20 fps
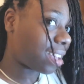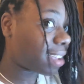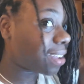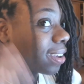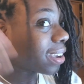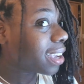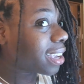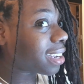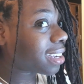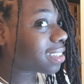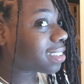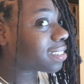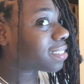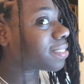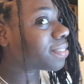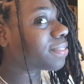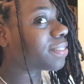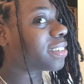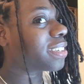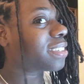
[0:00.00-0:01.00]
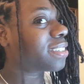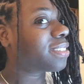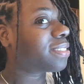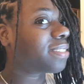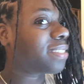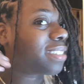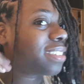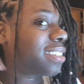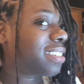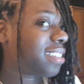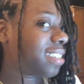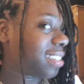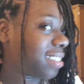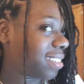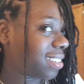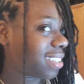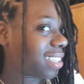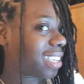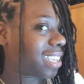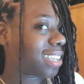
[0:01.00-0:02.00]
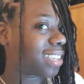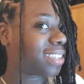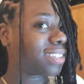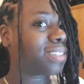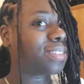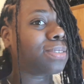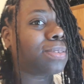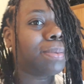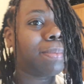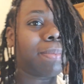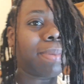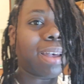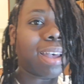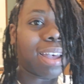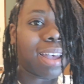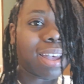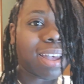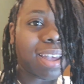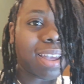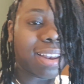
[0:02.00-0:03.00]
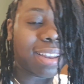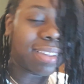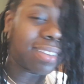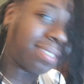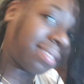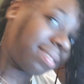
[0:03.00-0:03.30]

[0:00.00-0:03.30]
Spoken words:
Okay, this is the first one. I don't think it looks too bad.